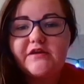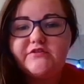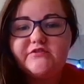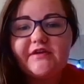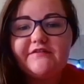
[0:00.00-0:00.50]

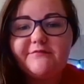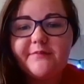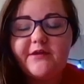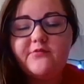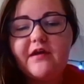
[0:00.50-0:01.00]
So I've
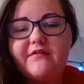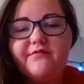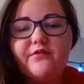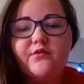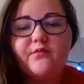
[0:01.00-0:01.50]
been away
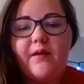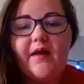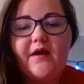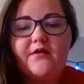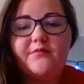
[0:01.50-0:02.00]
for a
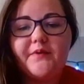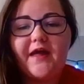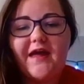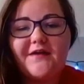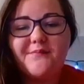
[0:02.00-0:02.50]
while but
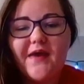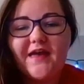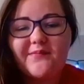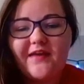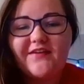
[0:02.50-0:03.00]
I'm
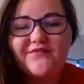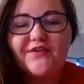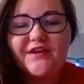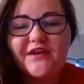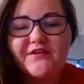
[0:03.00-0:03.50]
back making
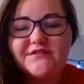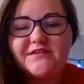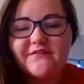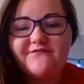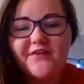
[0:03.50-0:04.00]
videos
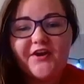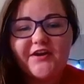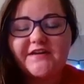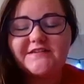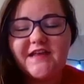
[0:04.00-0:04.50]
and I'm
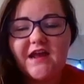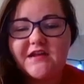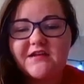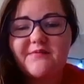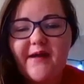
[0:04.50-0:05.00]
very
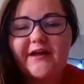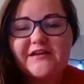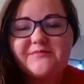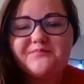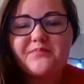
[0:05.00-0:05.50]
excited about
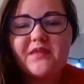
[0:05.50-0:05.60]
it.